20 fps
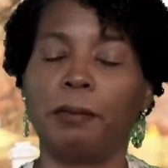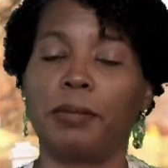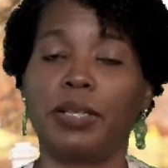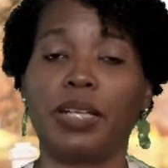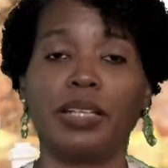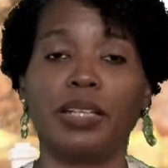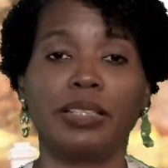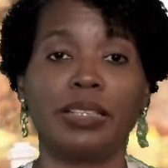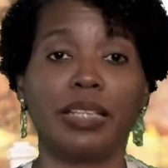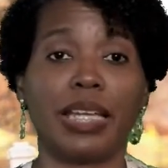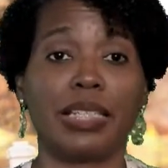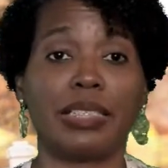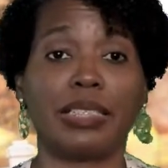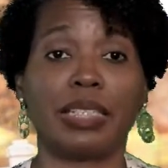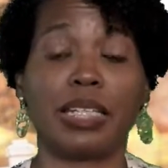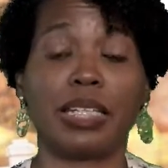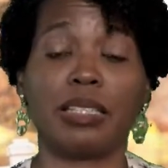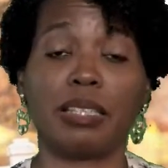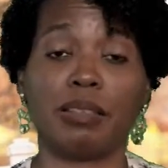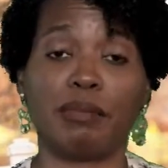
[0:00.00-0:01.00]
But
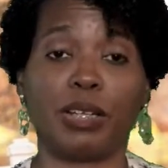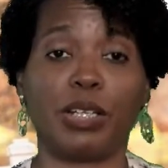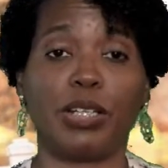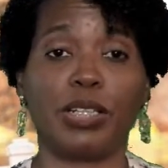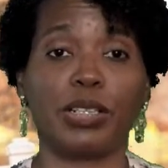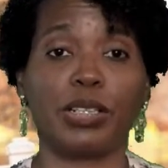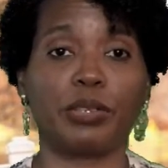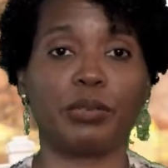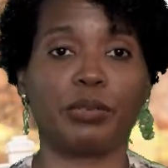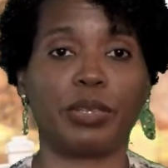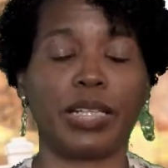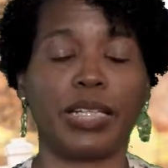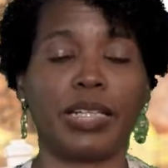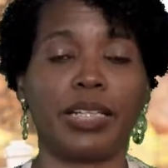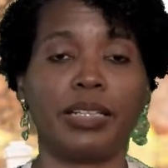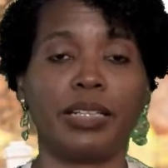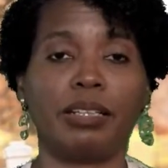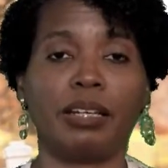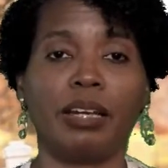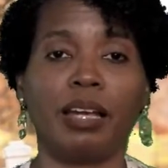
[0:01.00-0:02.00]
nonetheless, it's a very good
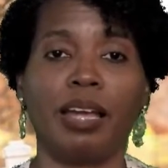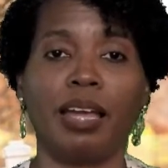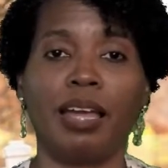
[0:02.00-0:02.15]
read.